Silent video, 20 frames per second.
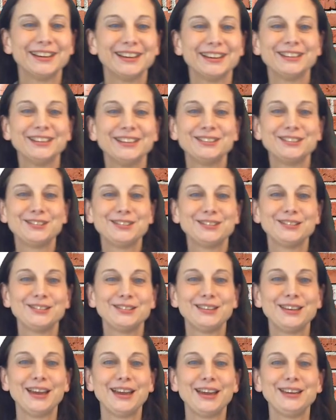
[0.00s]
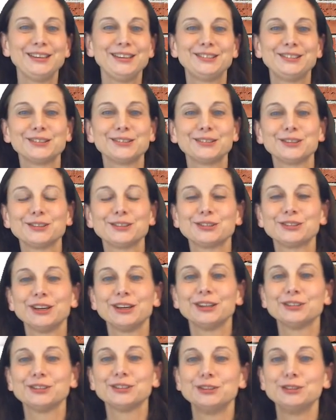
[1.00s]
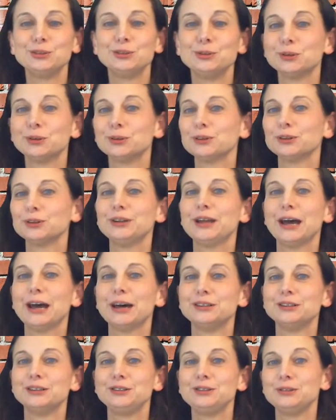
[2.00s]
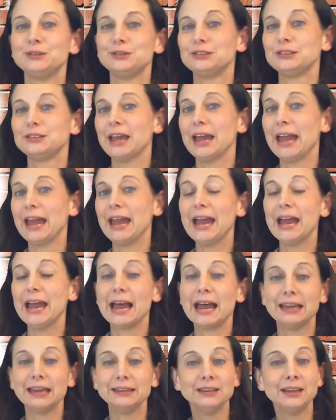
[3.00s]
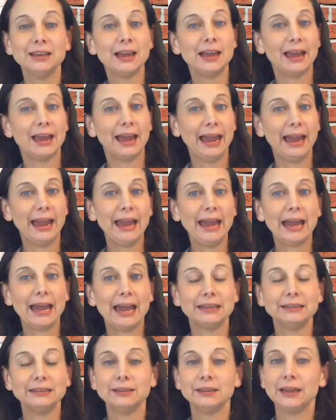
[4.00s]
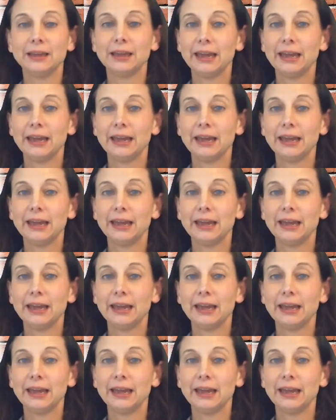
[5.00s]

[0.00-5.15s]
In today's English lesson, you will learn how to use add, add,